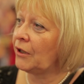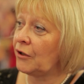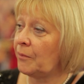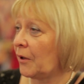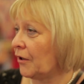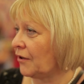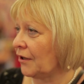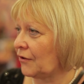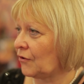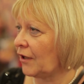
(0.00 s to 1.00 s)
So the
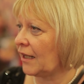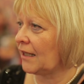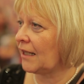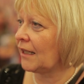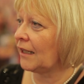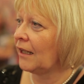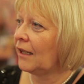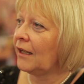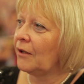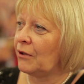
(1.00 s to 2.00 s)
Elsevier Clinical
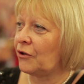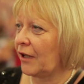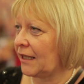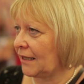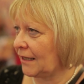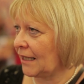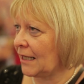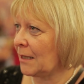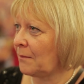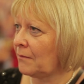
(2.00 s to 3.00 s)
Skills
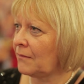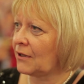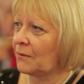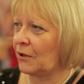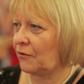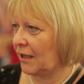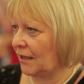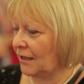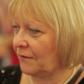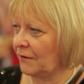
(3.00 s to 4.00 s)
online learning tool was one of the